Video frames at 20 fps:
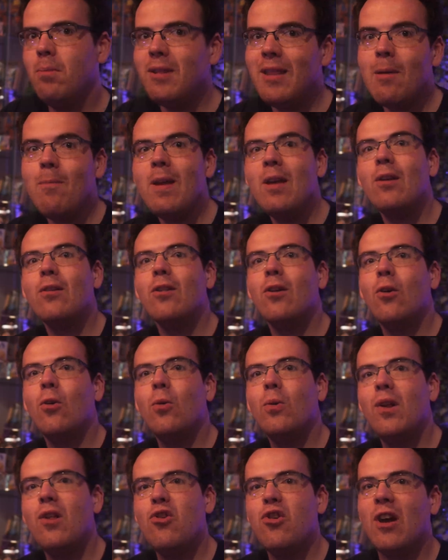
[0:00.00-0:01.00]
But then we got the
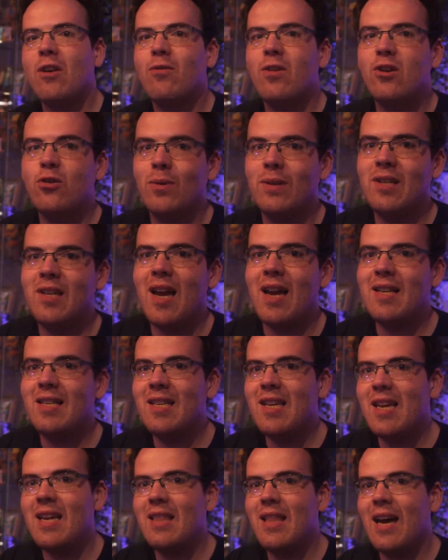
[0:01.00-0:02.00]
call in January
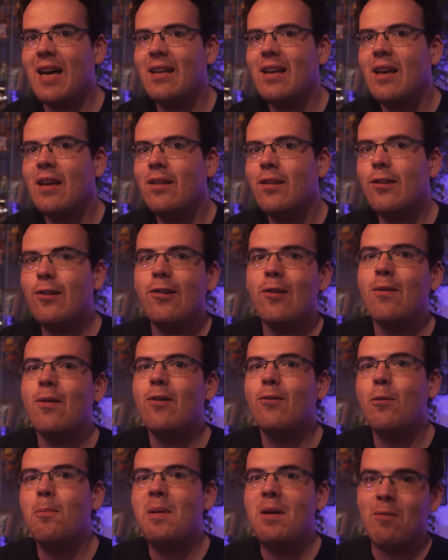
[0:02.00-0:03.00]
2018 that the
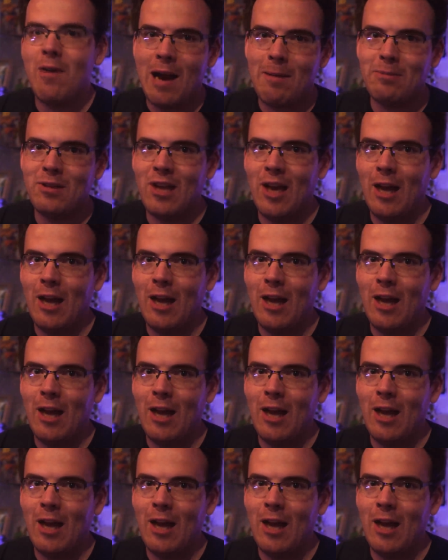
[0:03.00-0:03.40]
series would be wrapped